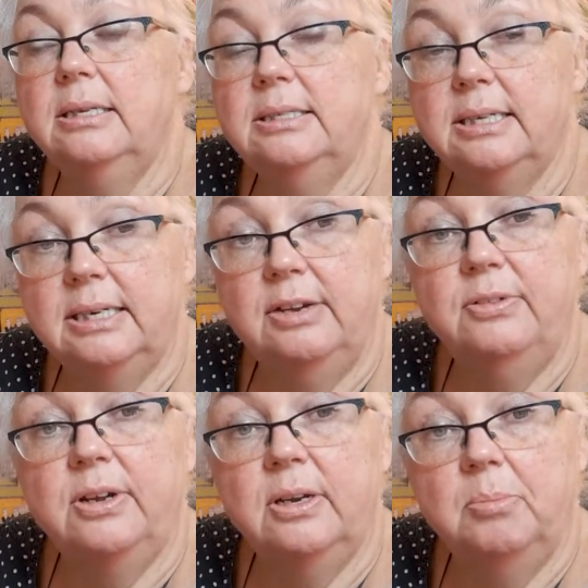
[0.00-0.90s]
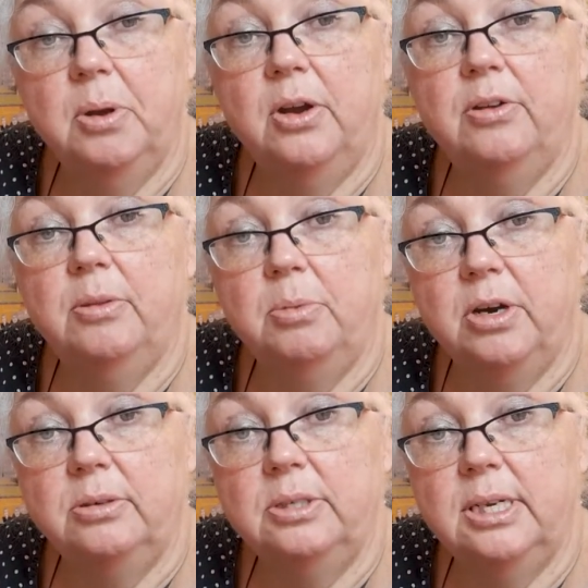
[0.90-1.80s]
a significant part of the
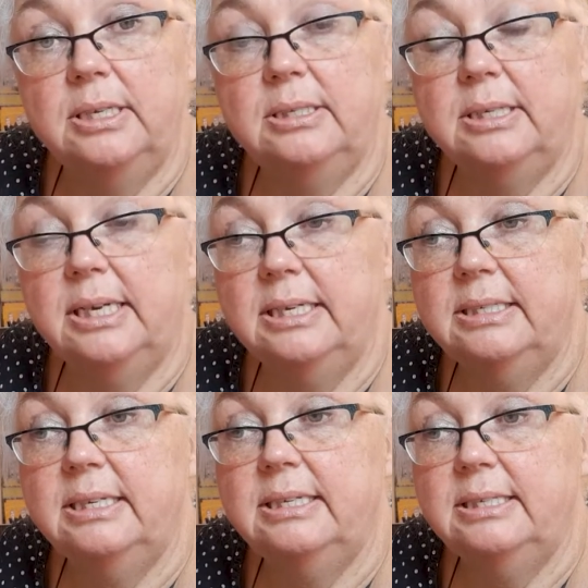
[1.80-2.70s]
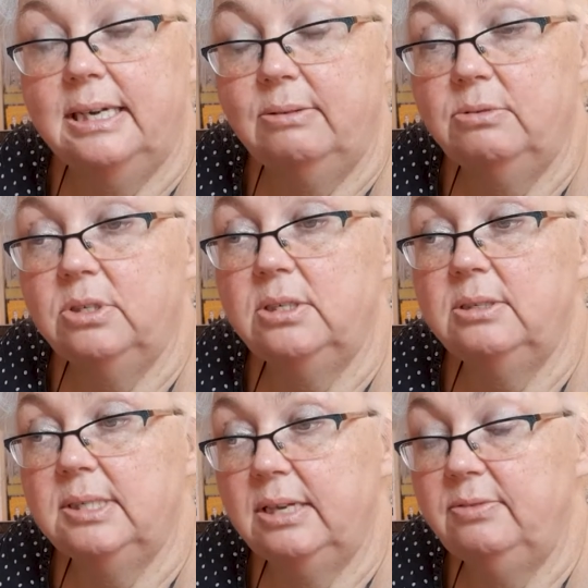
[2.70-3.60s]
process, is doubt.
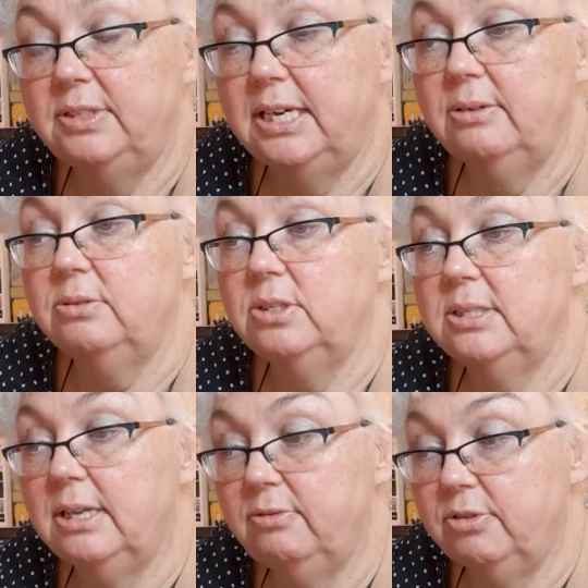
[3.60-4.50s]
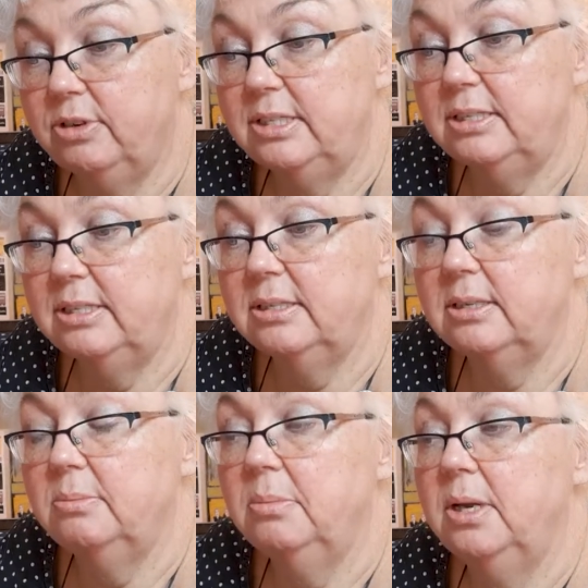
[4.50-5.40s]
Self-doubt,
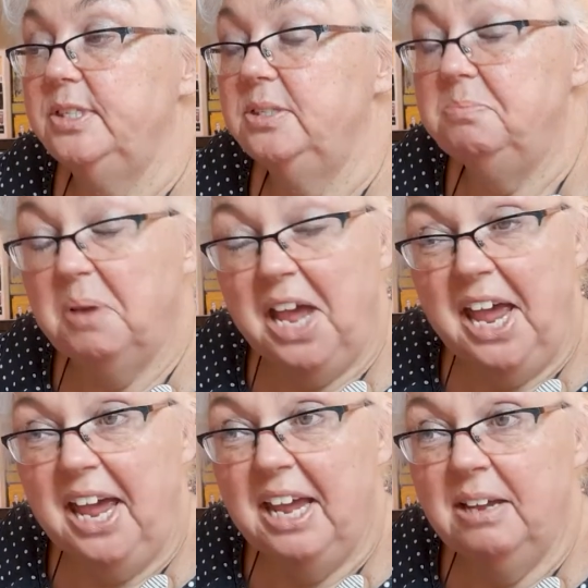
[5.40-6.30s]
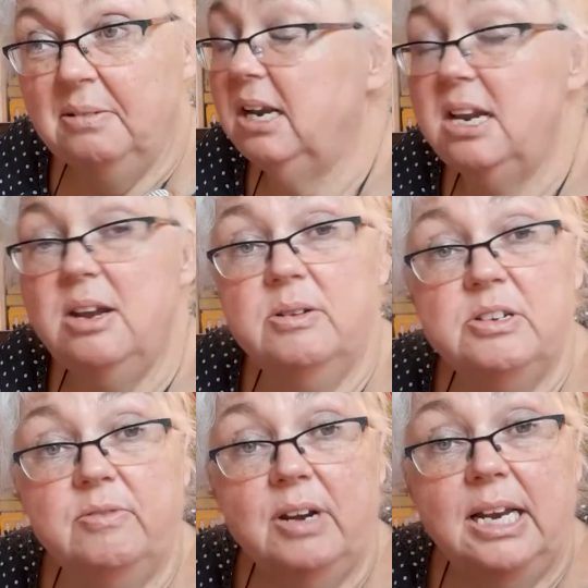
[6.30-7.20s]
self-criticism, despair. And I know
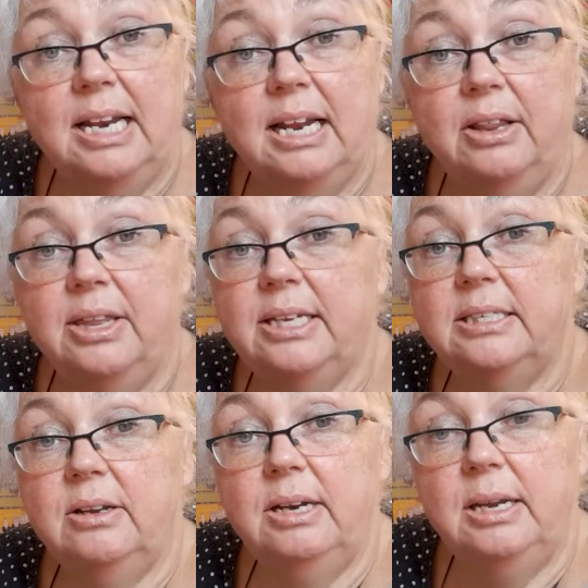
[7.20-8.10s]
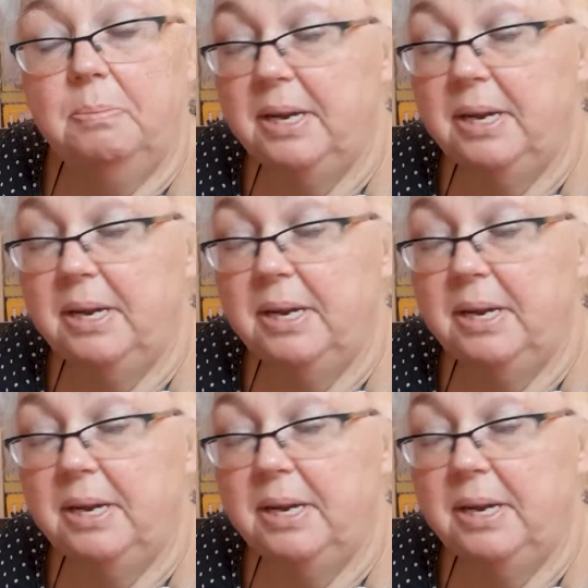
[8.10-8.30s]
it's a really little thing, it's only a